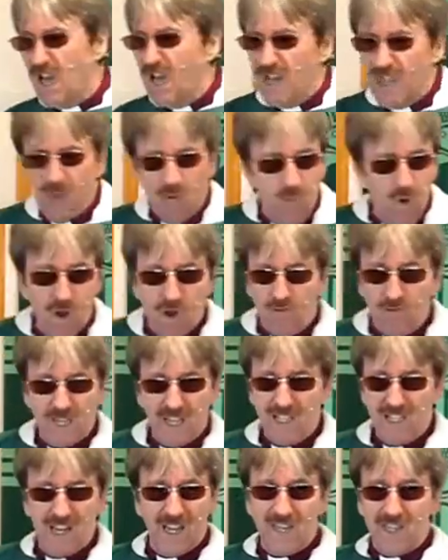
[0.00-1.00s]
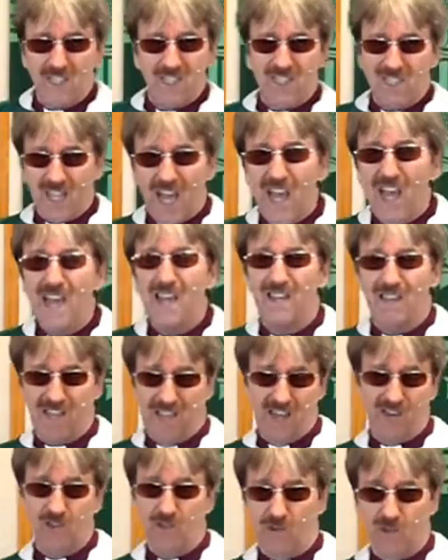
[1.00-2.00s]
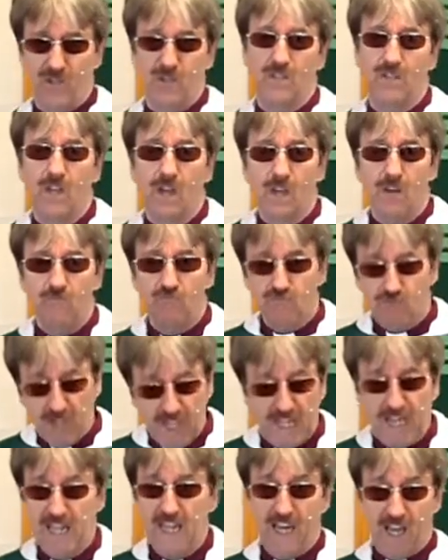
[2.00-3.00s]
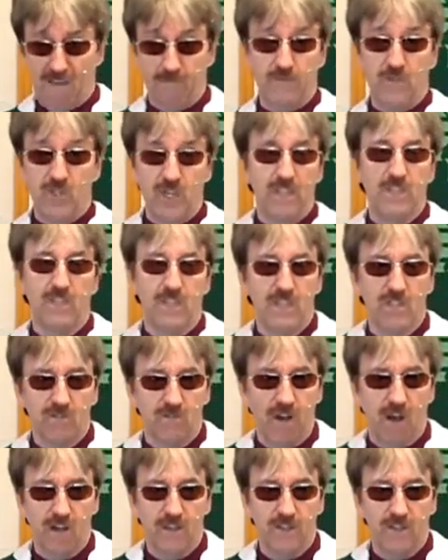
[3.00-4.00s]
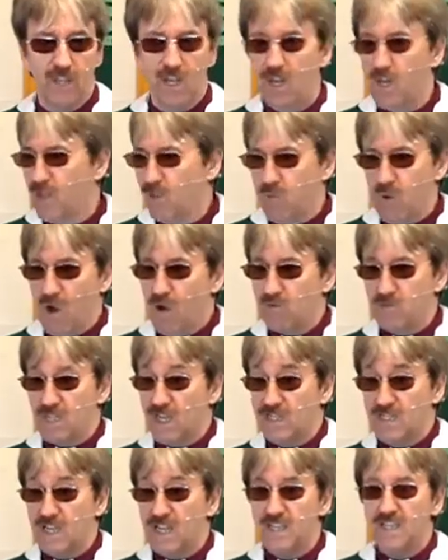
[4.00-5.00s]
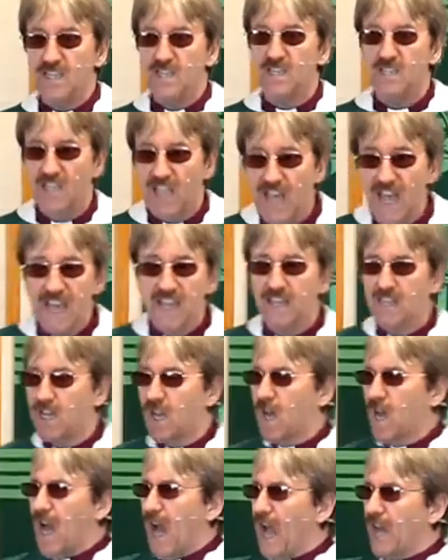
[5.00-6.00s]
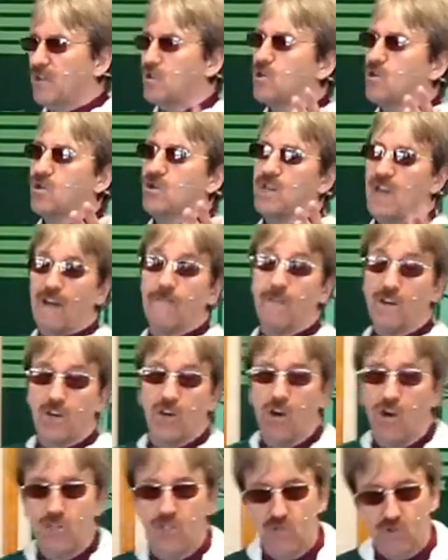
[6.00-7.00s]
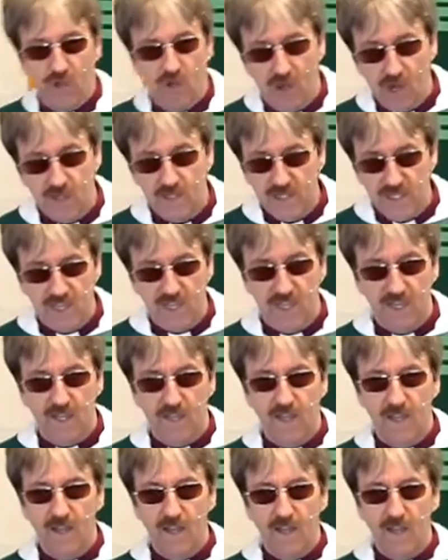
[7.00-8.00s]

The world doesn't understand how you can really love Jesus Christ. The world doesn't understand how you can love a God you can't see.